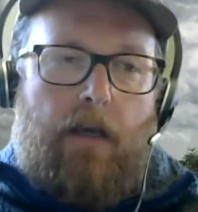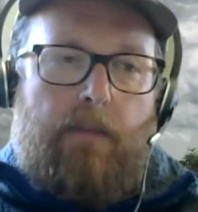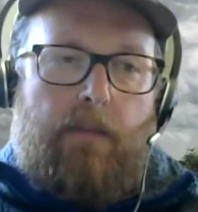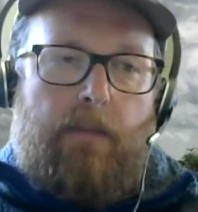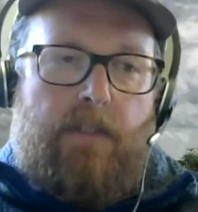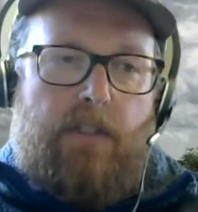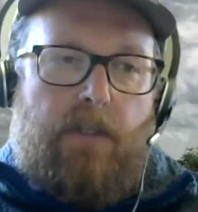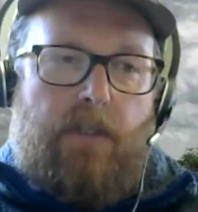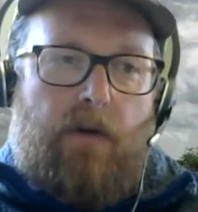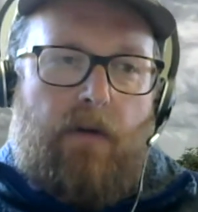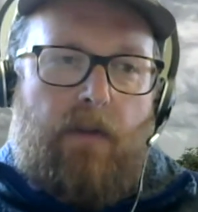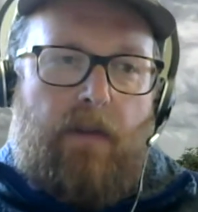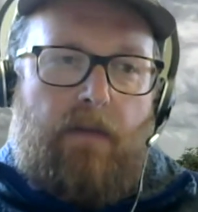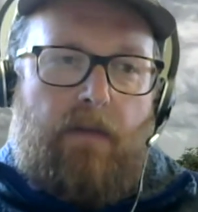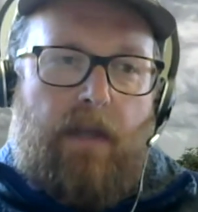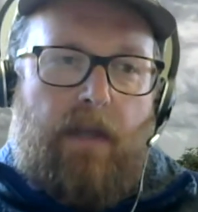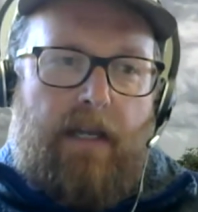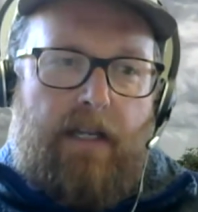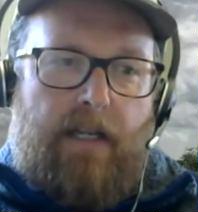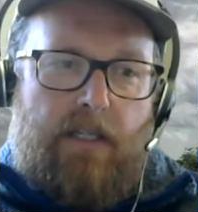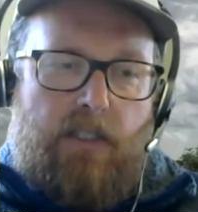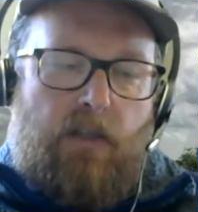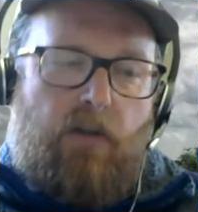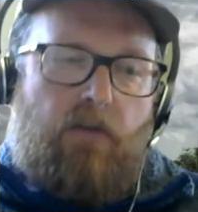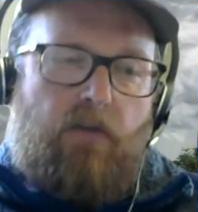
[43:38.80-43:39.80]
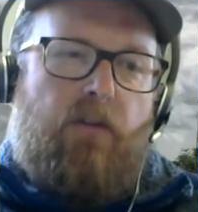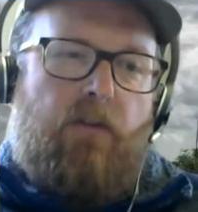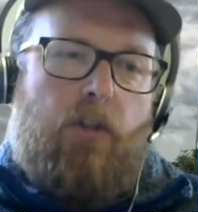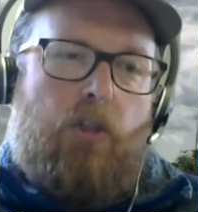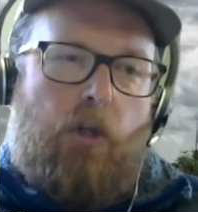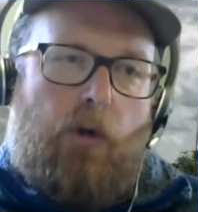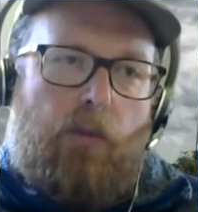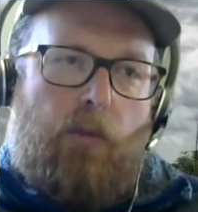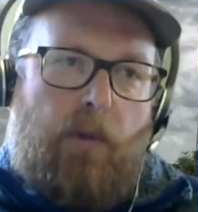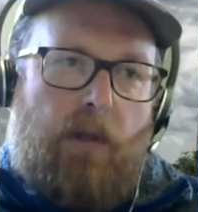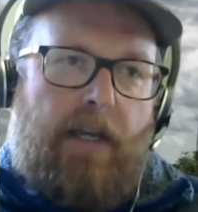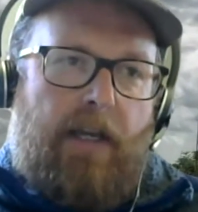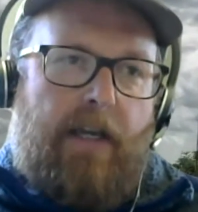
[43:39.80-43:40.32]
So that is a
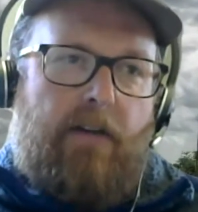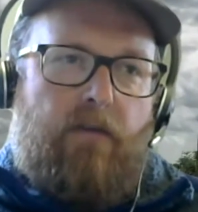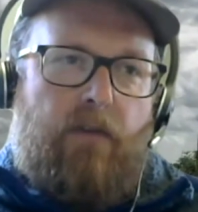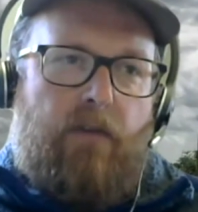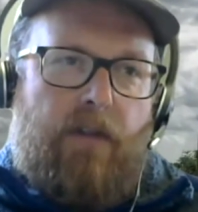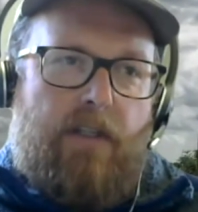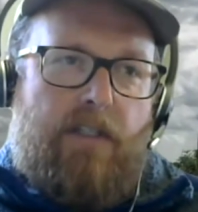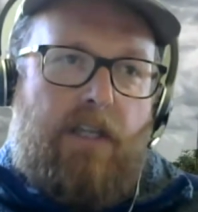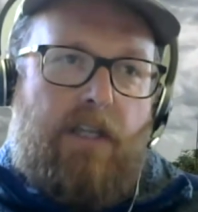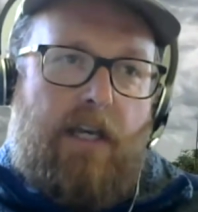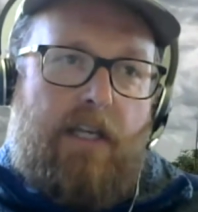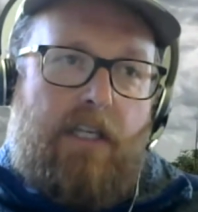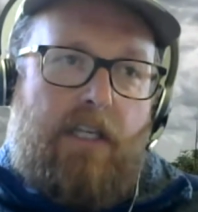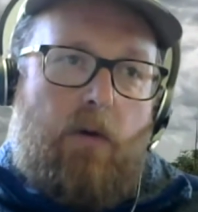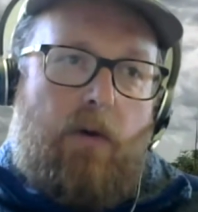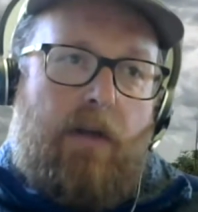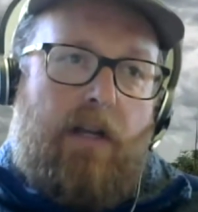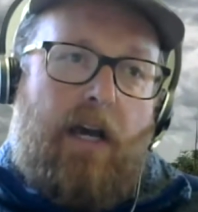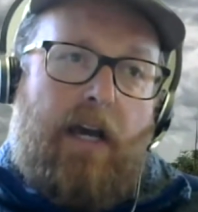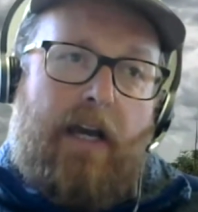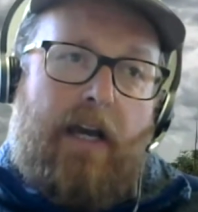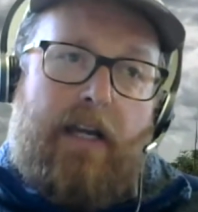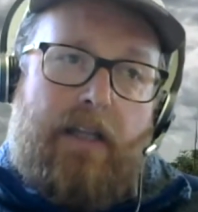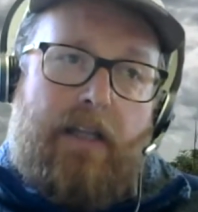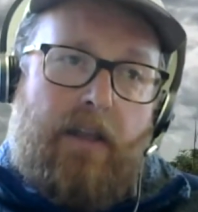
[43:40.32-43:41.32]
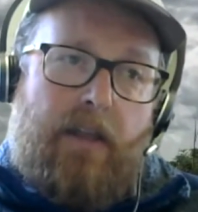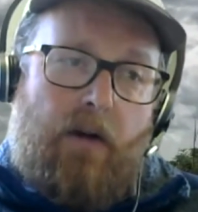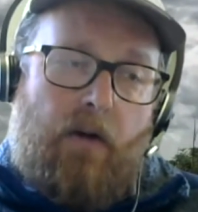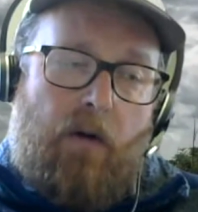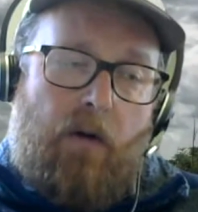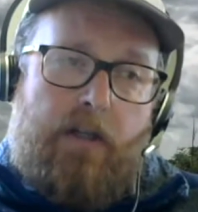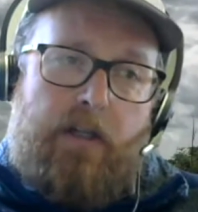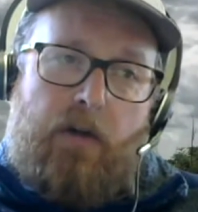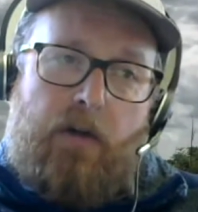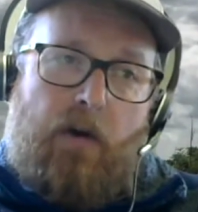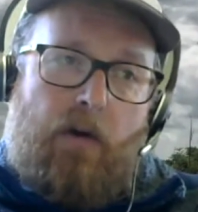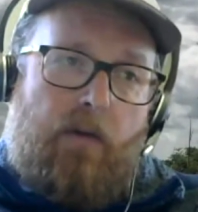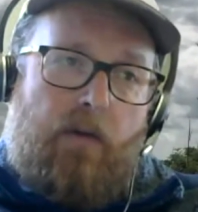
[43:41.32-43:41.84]
future plan for the site. You can hike there
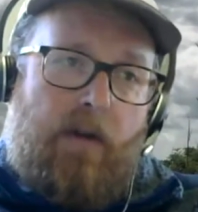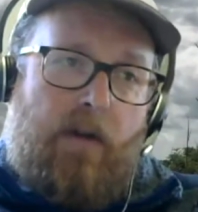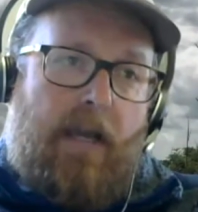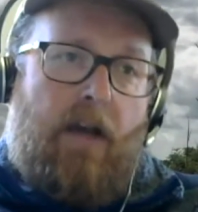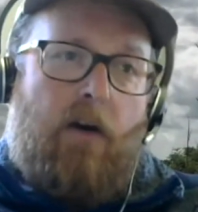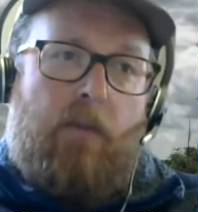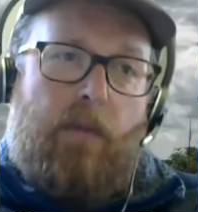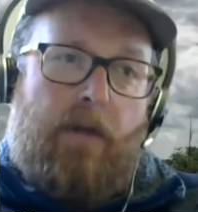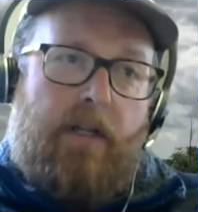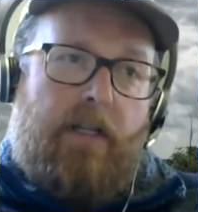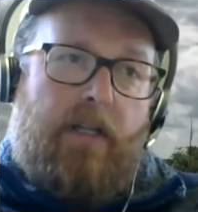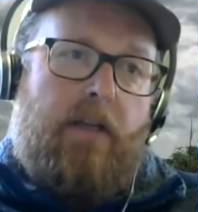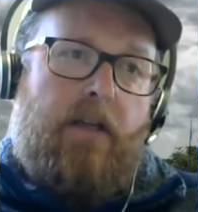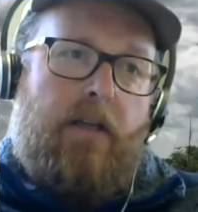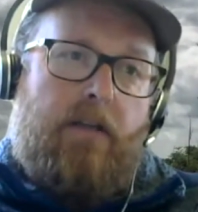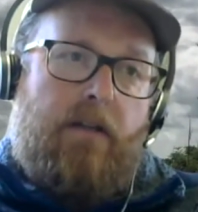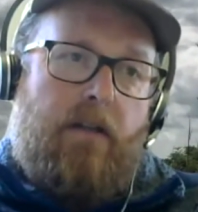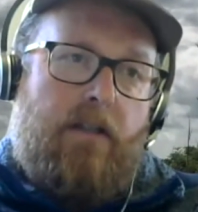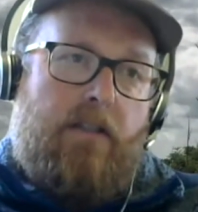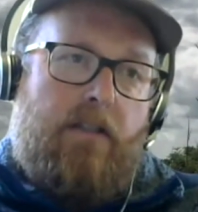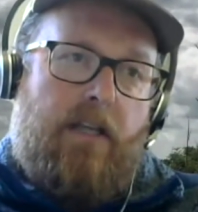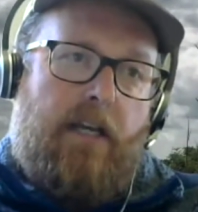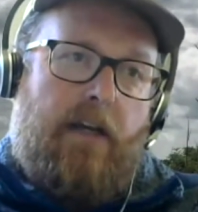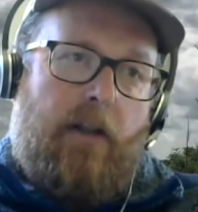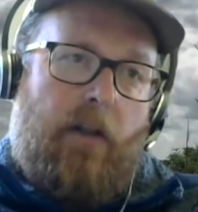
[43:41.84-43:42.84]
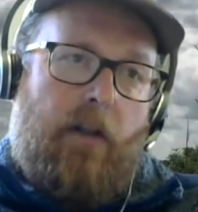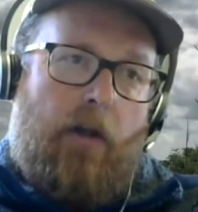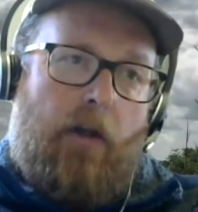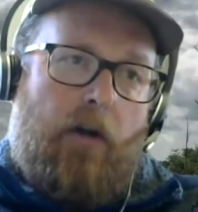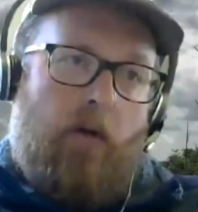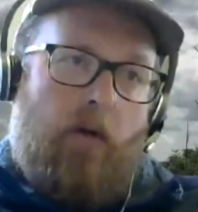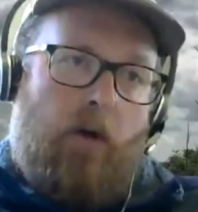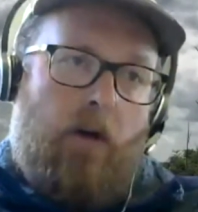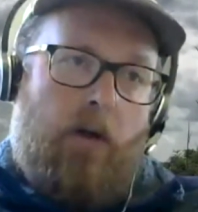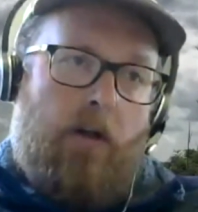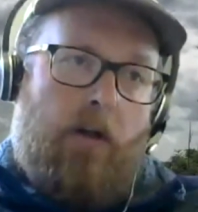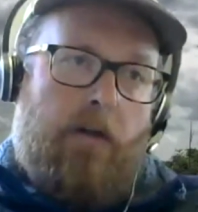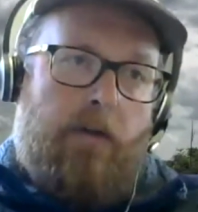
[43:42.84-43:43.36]
on your own now, but it take a lot
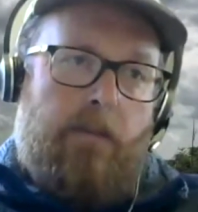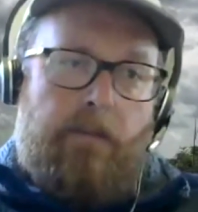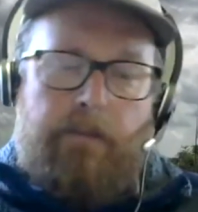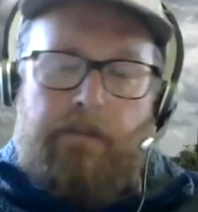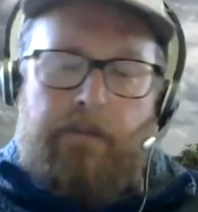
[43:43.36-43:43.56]
of work.